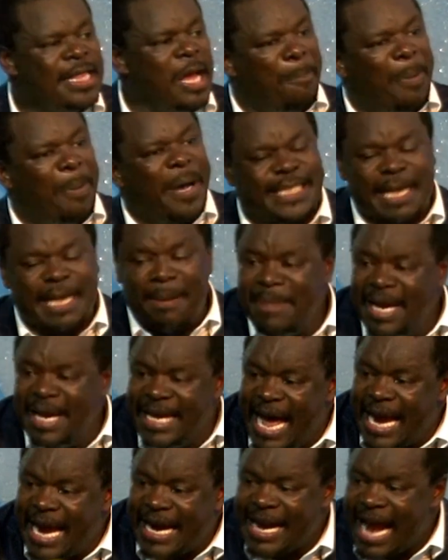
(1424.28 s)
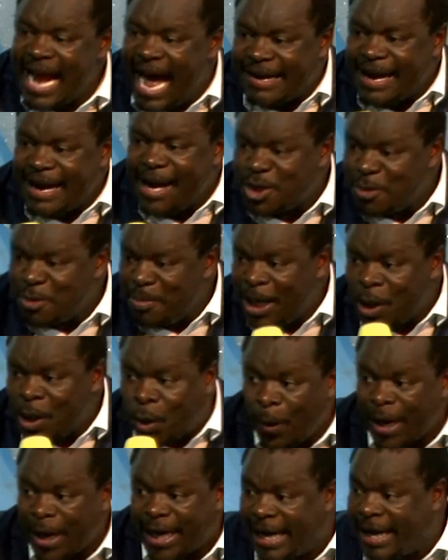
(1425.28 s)
Their pastor made an
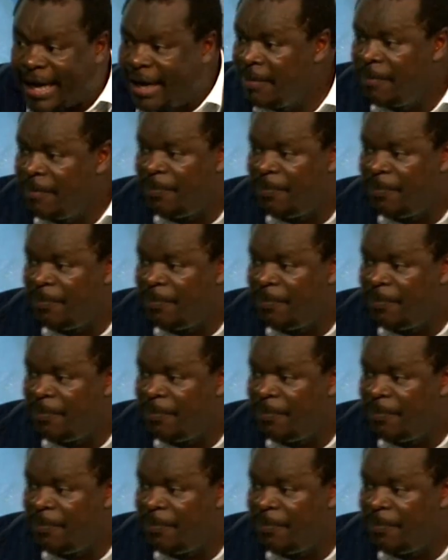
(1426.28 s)
arrangement quick.